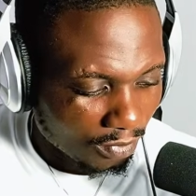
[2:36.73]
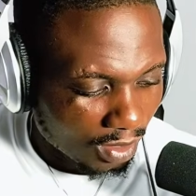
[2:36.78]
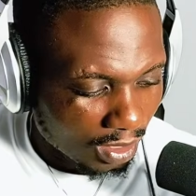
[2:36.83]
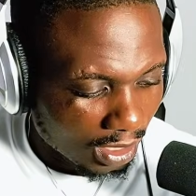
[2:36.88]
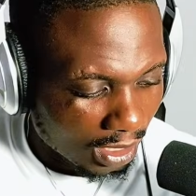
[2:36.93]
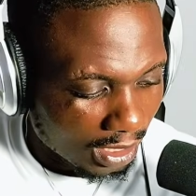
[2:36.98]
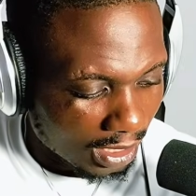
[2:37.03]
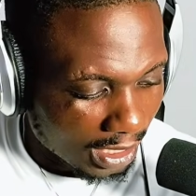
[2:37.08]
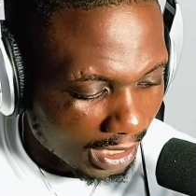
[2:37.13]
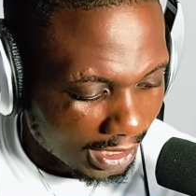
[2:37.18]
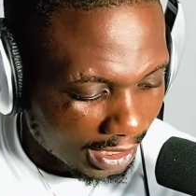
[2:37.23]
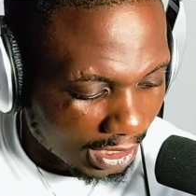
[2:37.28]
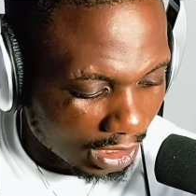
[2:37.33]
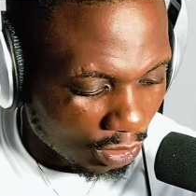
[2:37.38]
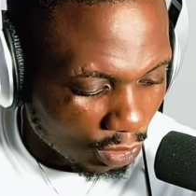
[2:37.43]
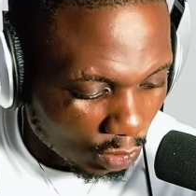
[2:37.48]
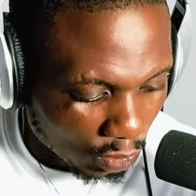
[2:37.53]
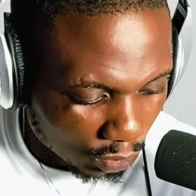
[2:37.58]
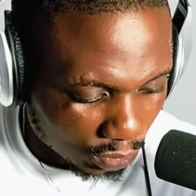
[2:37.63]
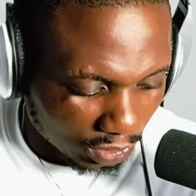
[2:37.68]
and learn the
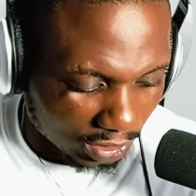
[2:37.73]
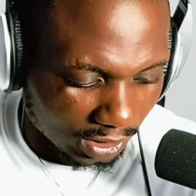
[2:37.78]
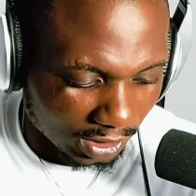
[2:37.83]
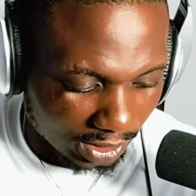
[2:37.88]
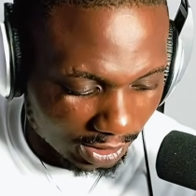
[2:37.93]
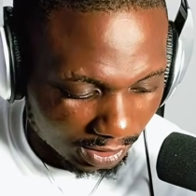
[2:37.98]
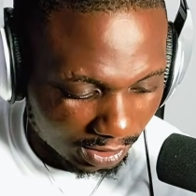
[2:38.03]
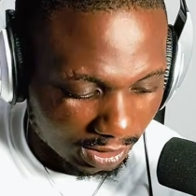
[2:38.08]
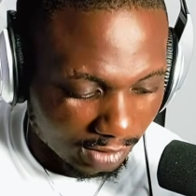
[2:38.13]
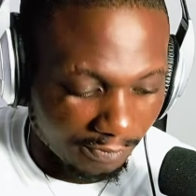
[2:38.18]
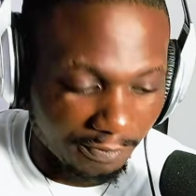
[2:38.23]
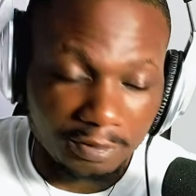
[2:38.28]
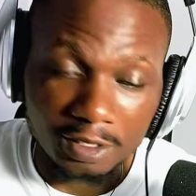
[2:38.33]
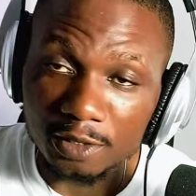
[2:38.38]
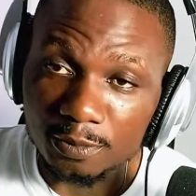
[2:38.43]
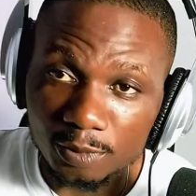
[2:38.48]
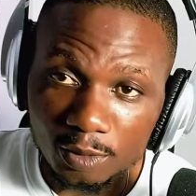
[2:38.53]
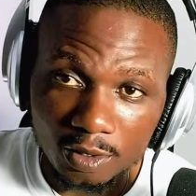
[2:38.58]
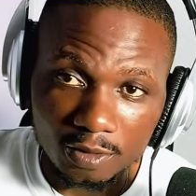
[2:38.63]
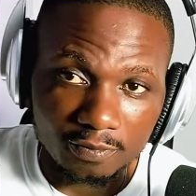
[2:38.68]
notes in the
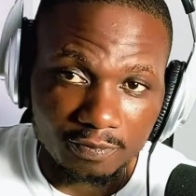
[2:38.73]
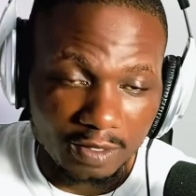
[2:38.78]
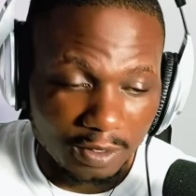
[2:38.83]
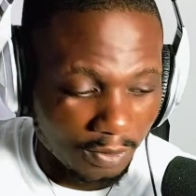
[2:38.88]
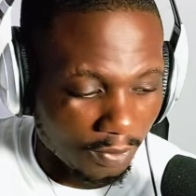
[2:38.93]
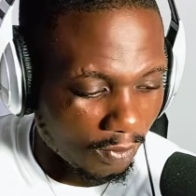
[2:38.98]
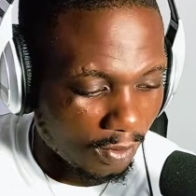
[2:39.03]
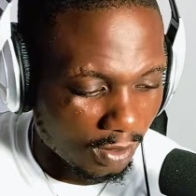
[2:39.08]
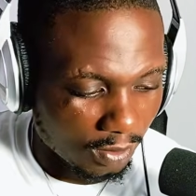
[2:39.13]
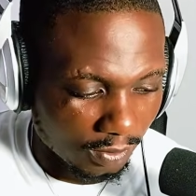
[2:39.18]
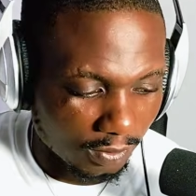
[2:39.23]
fretboard very well,